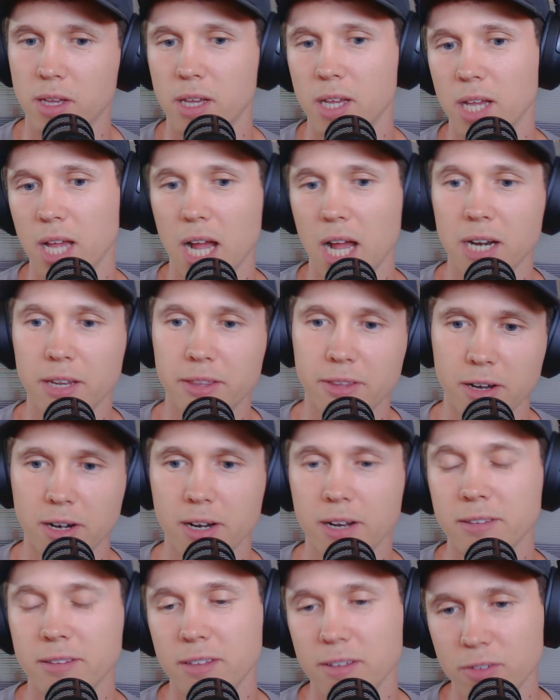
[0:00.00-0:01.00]

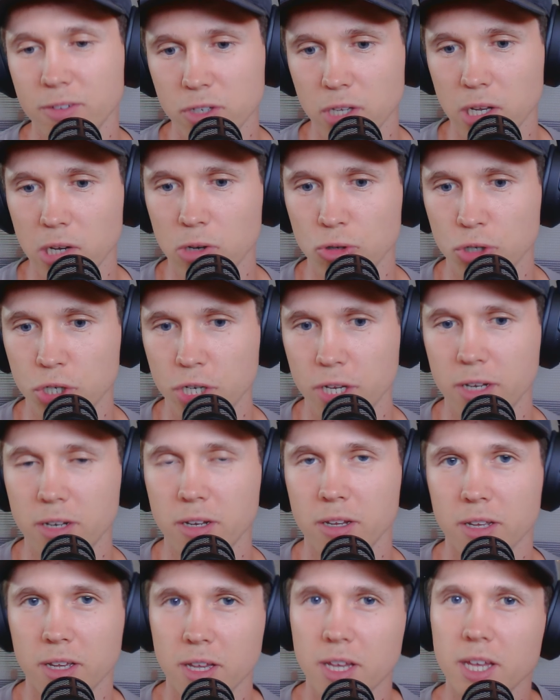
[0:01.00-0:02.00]
Alternative solution,
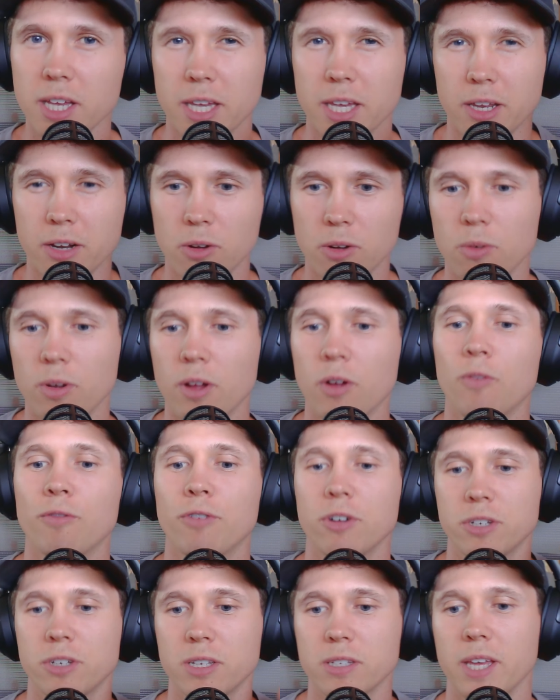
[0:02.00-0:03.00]
you know,
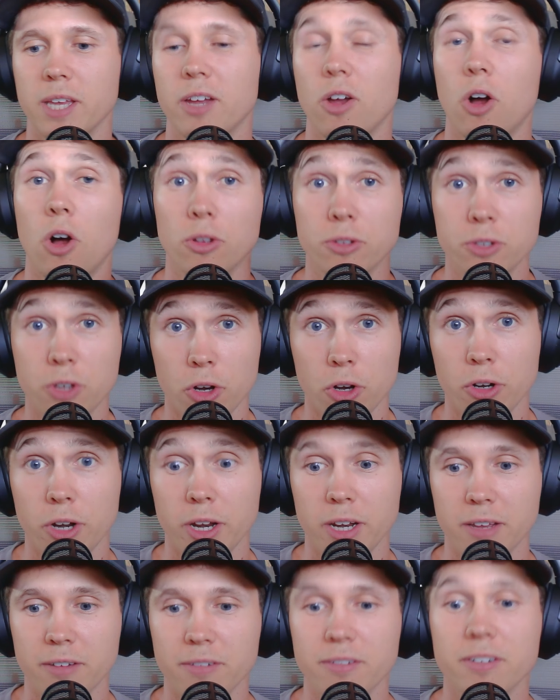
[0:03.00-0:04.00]
versus like
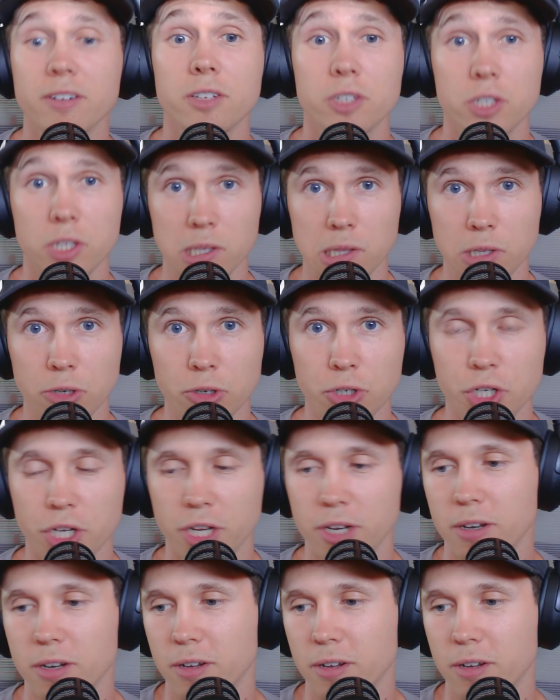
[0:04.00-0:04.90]
alternative solution.